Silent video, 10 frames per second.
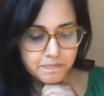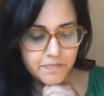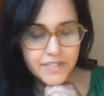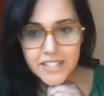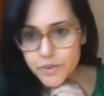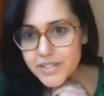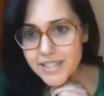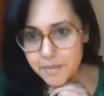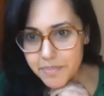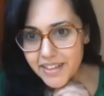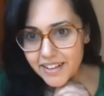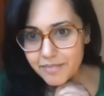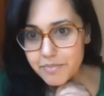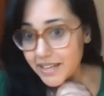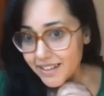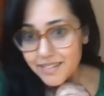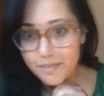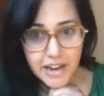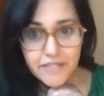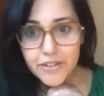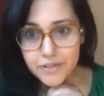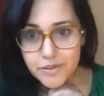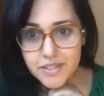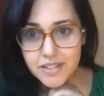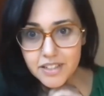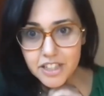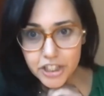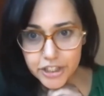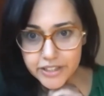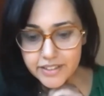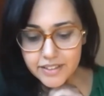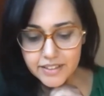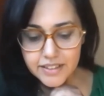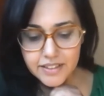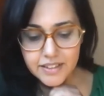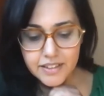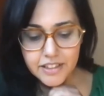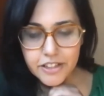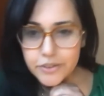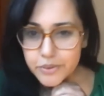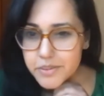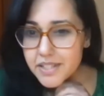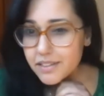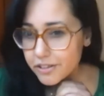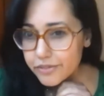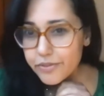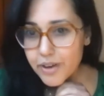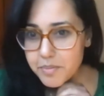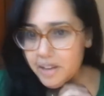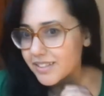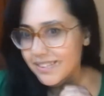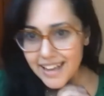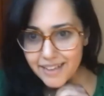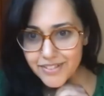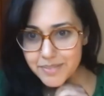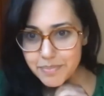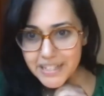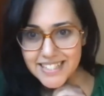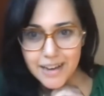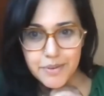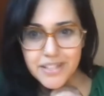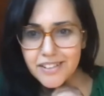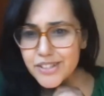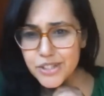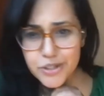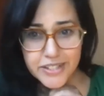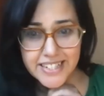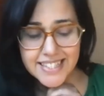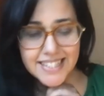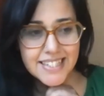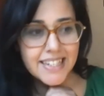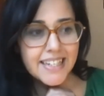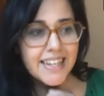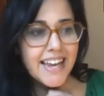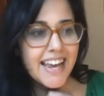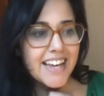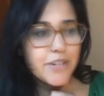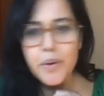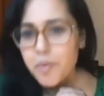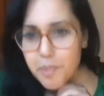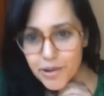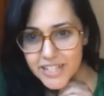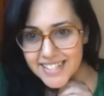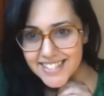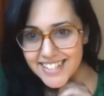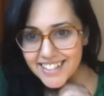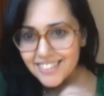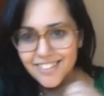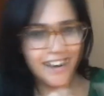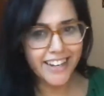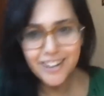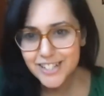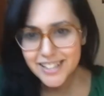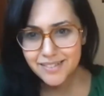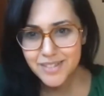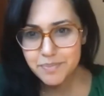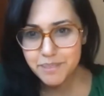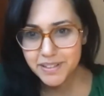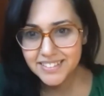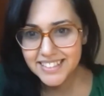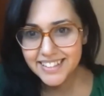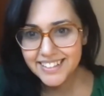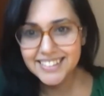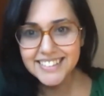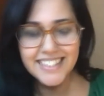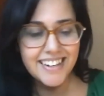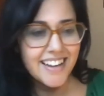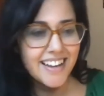this was something me and my views could use and learn from on the left, because I was on the streets and we were protesting and locking ourselves to buildings and